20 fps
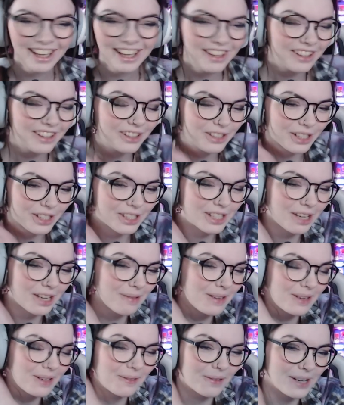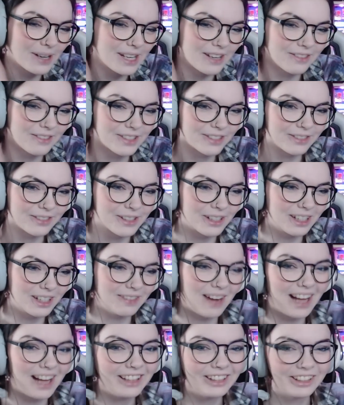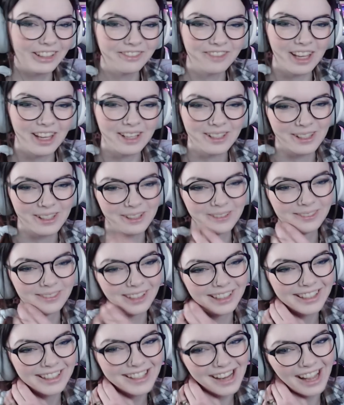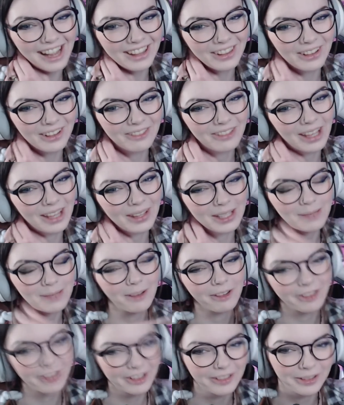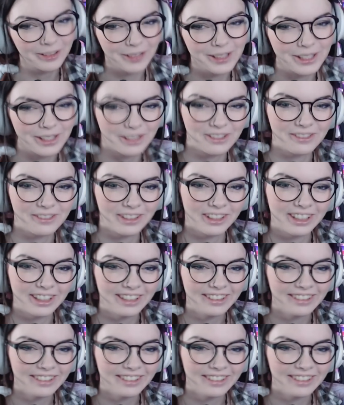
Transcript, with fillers: just coming in waves for him. I love that so much. I love that. That's my favorite one so far.